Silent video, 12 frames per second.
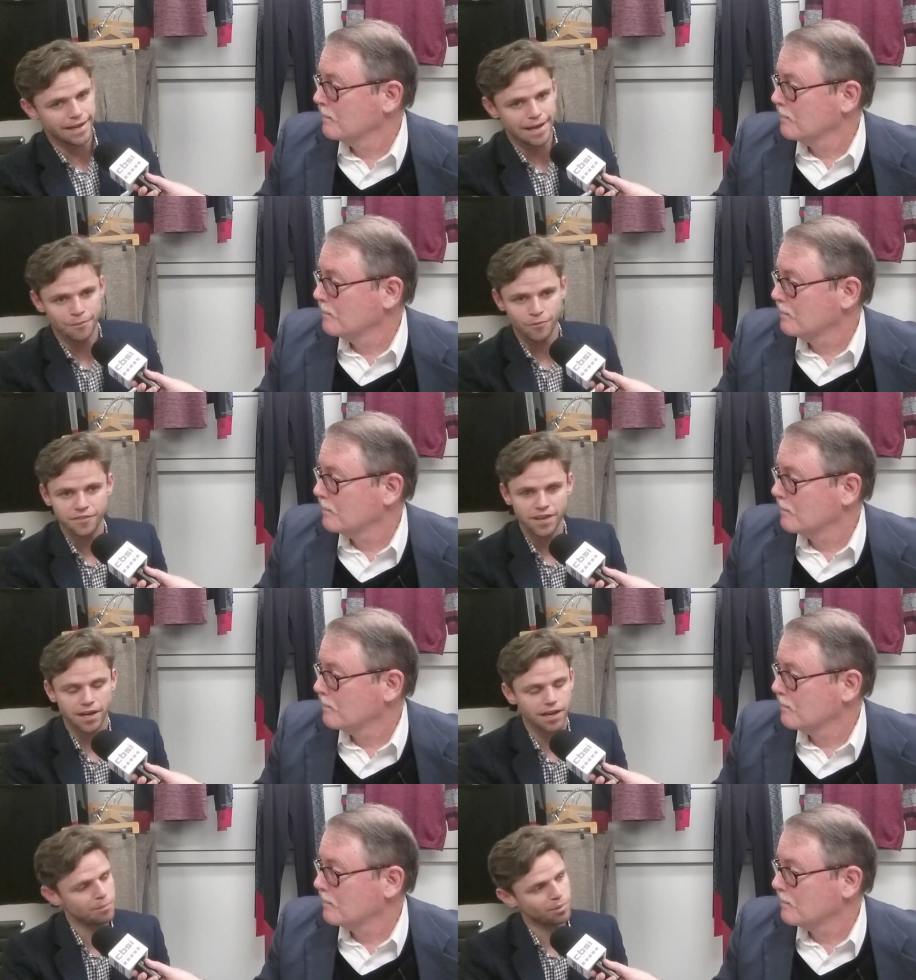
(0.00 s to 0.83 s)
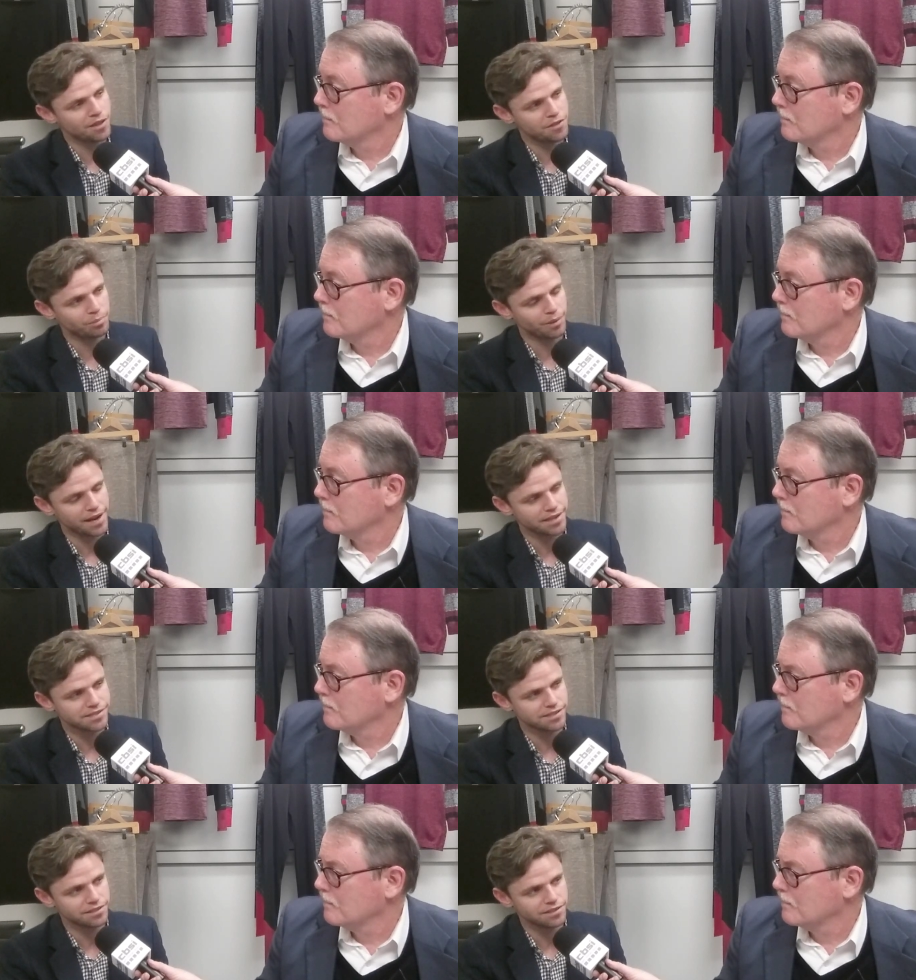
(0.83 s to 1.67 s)
Speaker 1: Uh, we've got a couple other
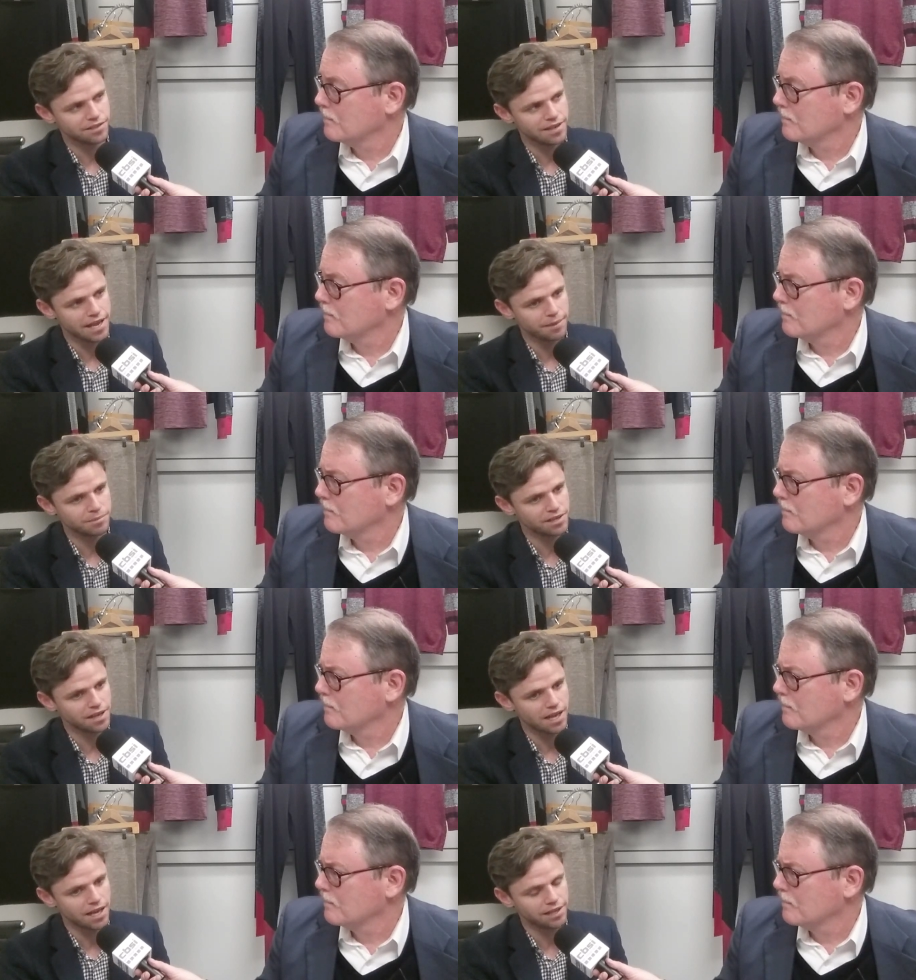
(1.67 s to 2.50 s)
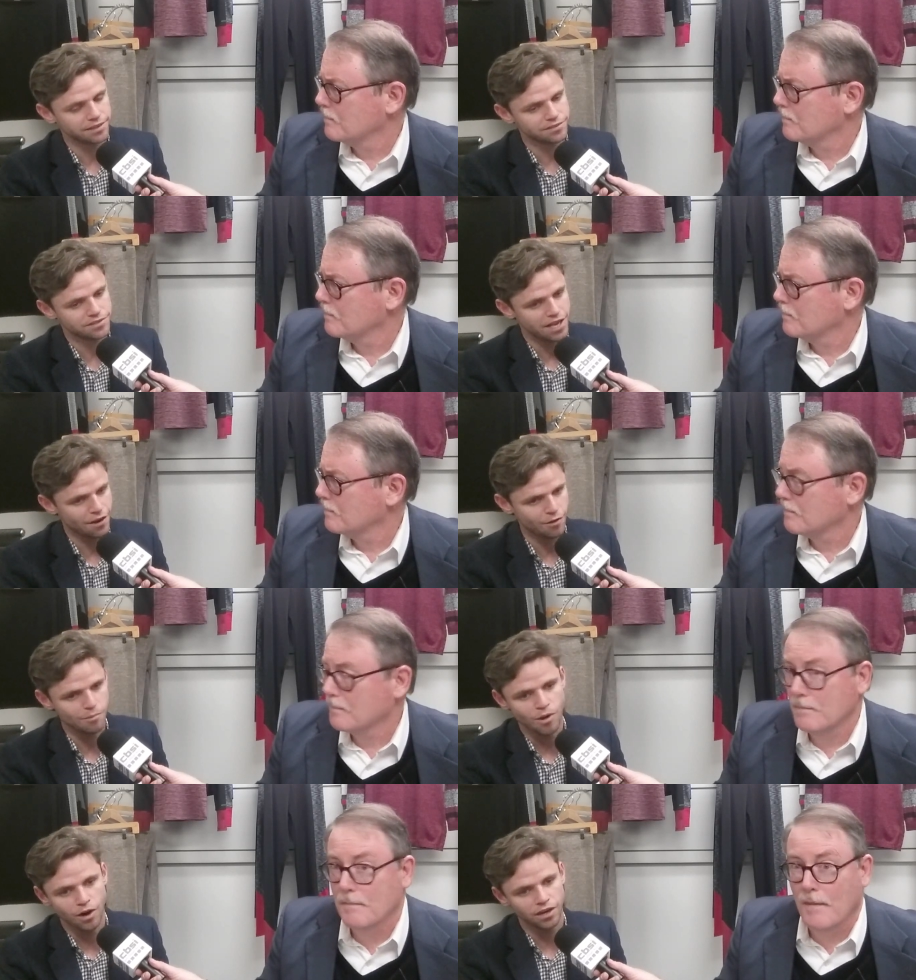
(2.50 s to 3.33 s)
brands named uh,
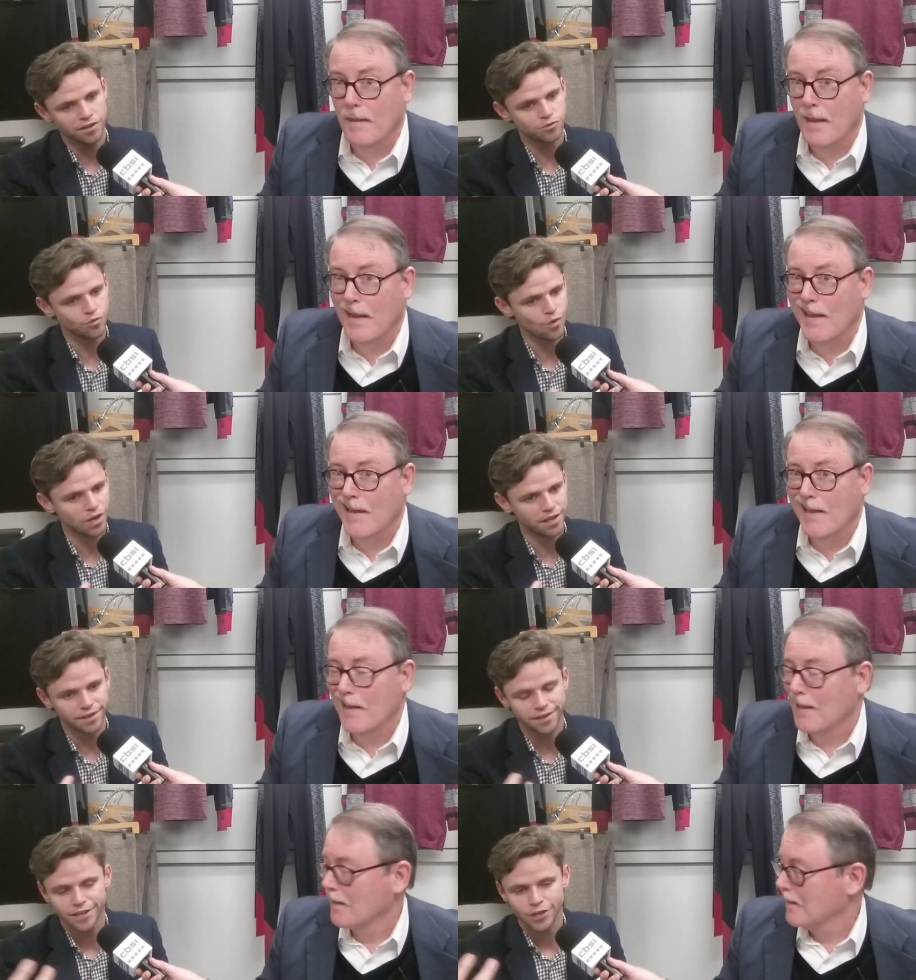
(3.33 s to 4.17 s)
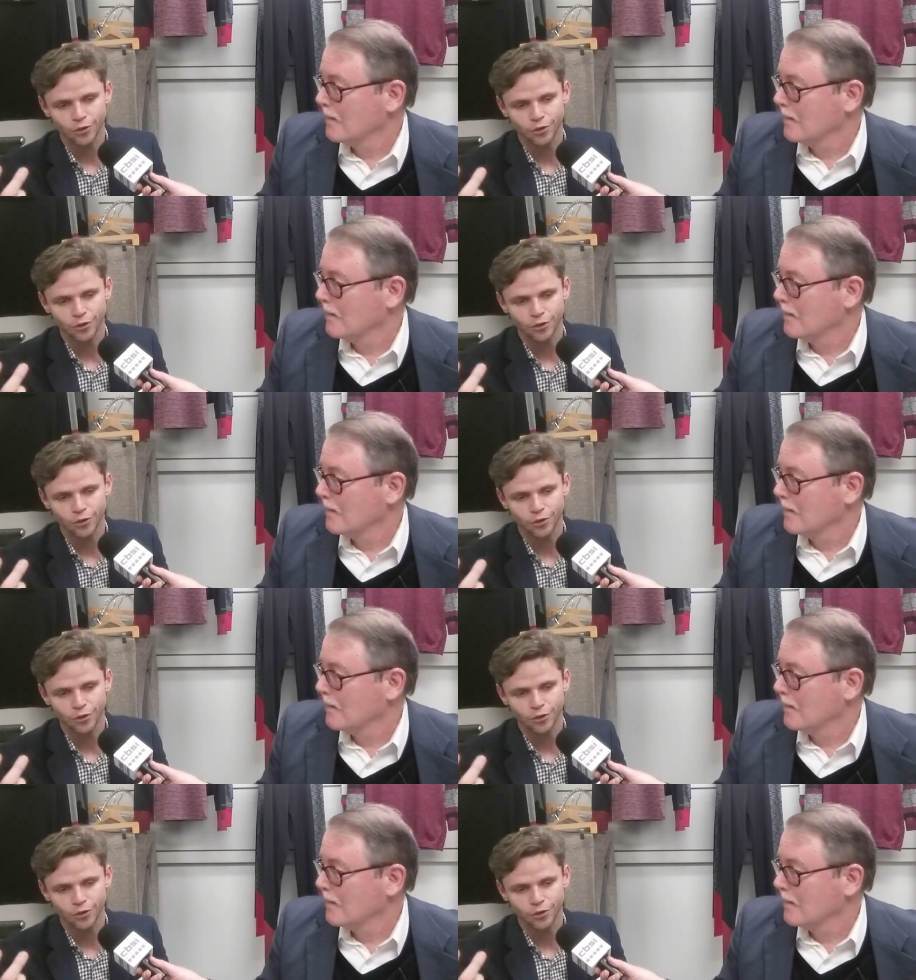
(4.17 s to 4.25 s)
Terramar is one.